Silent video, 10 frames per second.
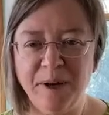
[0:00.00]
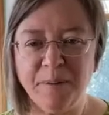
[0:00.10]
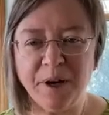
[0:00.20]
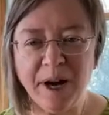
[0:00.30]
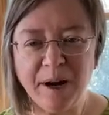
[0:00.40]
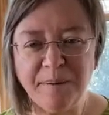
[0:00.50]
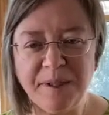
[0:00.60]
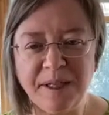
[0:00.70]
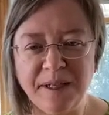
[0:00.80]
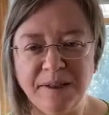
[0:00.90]

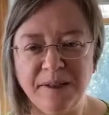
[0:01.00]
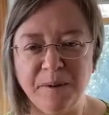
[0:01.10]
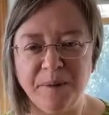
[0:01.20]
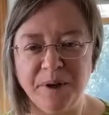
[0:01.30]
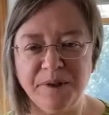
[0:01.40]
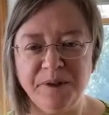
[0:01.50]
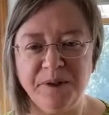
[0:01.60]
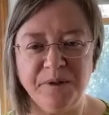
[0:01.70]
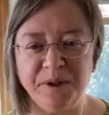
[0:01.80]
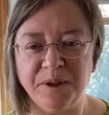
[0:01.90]
Perhaps it's the person
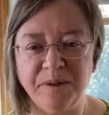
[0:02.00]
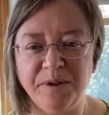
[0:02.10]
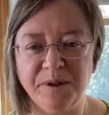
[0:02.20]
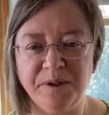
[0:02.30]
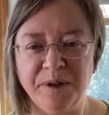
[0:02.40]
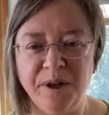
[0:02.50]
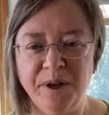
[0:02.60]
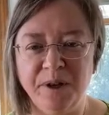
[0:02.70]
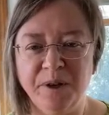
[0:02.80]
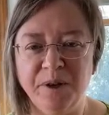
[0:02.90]
who delivers
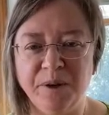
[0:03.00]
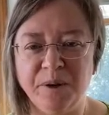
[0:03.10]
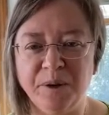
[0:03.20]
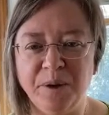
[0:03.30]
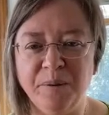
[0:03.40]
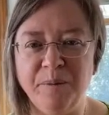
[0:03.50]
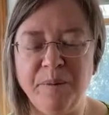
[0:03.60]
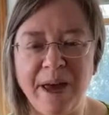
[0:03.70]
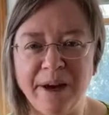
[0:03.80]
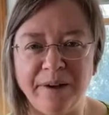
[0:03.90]
your
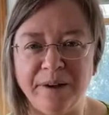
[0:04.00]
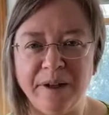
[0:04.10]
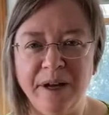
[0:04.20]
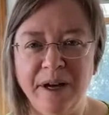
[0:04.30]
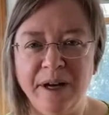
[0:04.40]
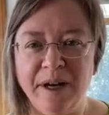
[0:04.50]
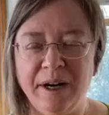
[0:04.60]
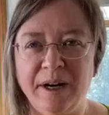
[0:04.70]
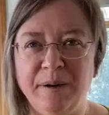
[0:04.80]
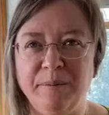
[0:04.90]
mail
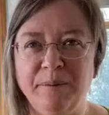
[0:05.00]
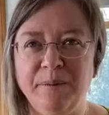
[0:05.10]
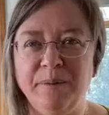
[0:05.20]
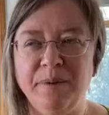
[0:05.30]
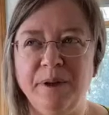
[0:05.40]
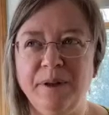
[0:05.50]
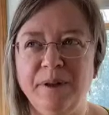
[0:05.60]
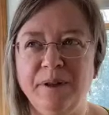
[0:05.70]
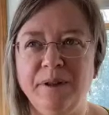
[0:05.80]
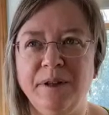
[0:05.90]

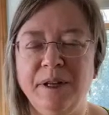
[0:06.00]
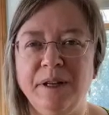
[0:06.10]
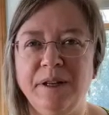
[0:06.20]
that